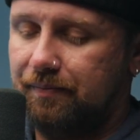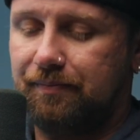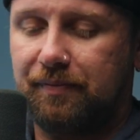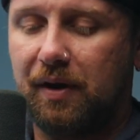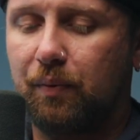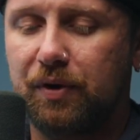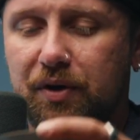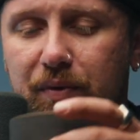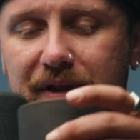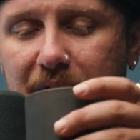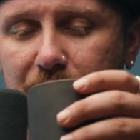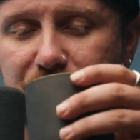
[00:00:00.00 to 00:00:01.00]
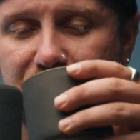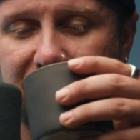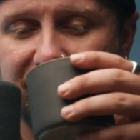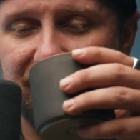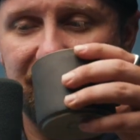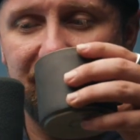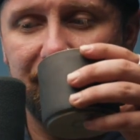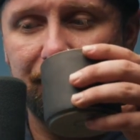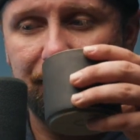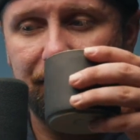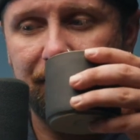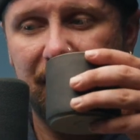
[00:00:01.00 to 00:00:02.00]
I wonder what that would translate
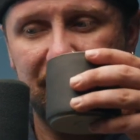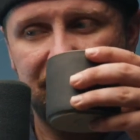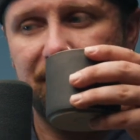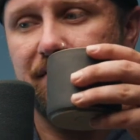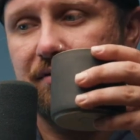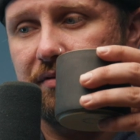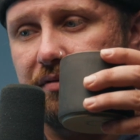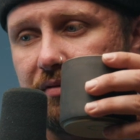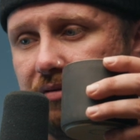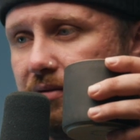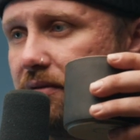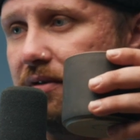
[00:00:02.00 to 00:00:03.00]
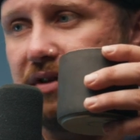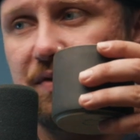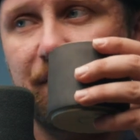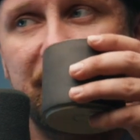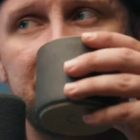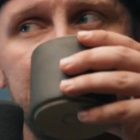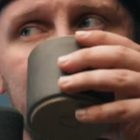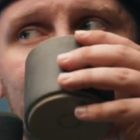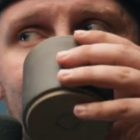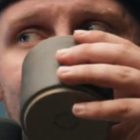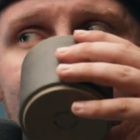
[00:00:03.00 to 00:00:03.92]
as an espresso.